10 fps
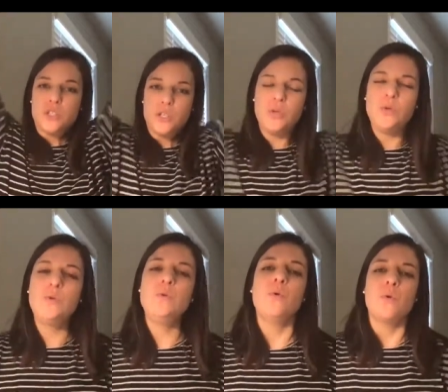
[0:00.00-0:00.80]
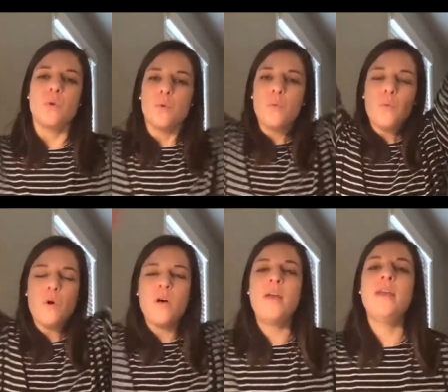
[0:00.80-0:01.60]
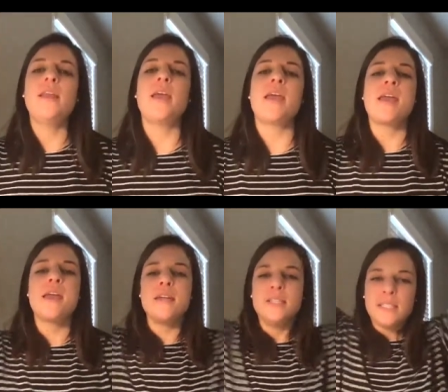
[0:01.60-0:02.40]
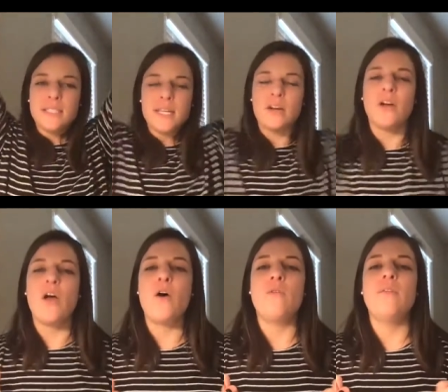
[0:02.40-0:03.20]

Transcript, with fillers: 2, 1, and 0.